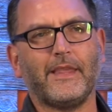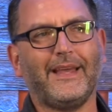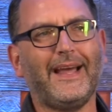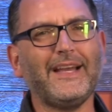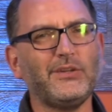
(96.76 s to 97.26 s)

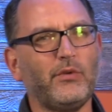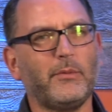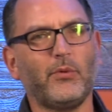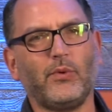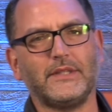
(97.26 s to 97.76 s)
And I actually
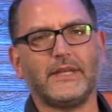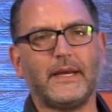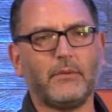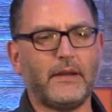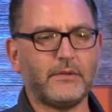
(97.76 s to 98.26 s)
remember one
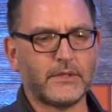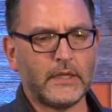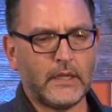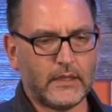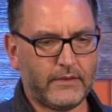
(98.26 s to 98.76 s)
time when I was
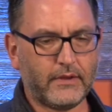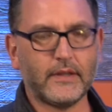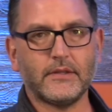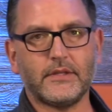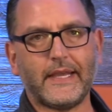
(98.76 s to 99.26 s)
living
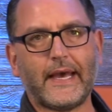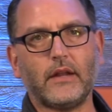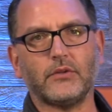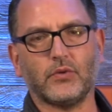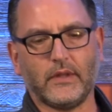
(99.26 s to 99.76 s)
in
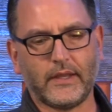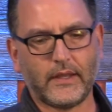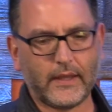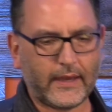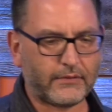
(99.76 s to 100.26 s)
Seattle
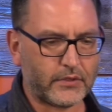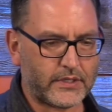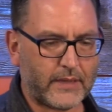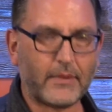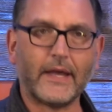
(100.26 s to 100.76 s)
shortly after
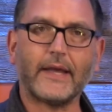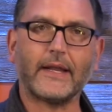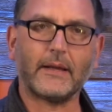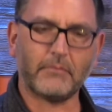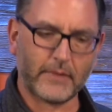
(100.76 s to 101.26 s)
Sammy and I had
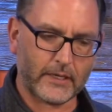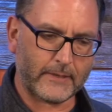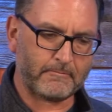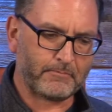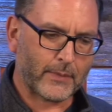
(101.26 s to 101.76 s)
gotten married,